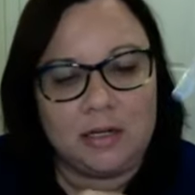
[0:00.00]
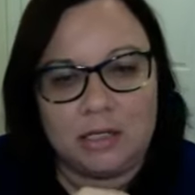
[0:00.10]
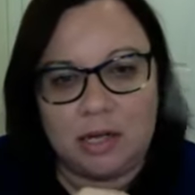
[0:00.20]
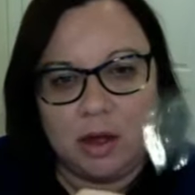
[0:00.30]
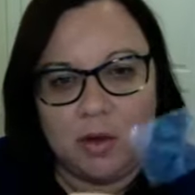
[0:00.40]

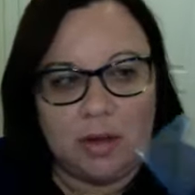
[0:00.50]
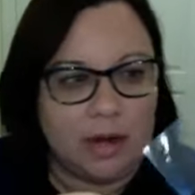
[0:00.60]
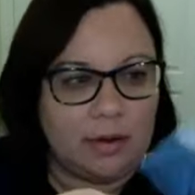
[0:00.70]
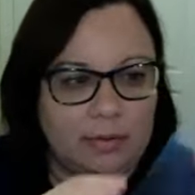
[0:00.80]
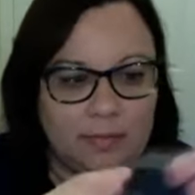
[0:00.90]
So, you
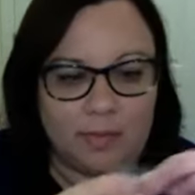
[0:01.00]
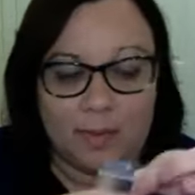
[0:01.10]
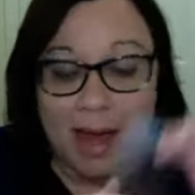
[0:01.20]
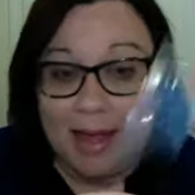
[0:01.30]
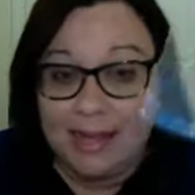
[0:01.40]
know, the
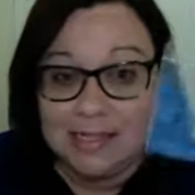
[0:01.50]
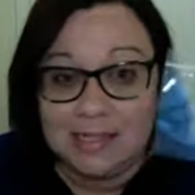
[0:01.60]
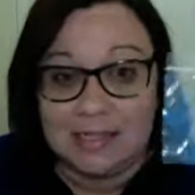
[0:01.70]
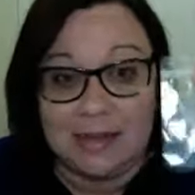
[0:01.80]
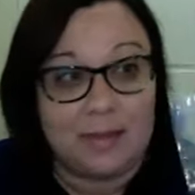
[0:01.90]
bag is
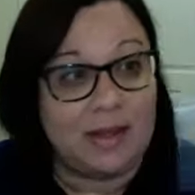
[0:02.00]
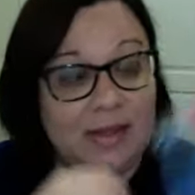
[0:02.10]
the limit.